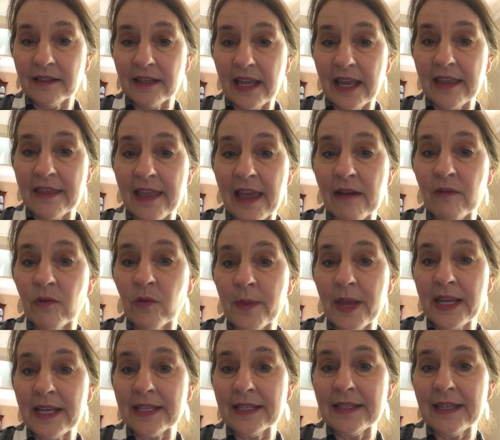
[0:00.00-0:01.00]
and that will
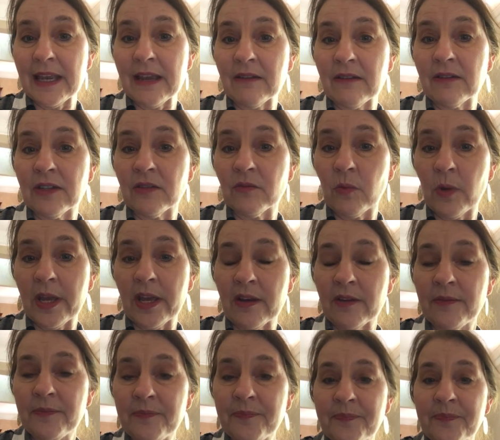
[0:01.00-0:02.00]
make a sound as
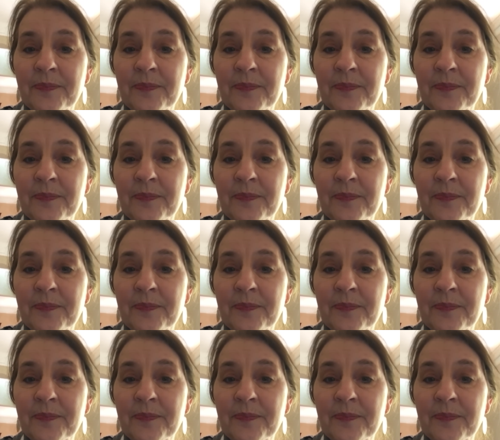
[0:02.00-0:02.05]
well.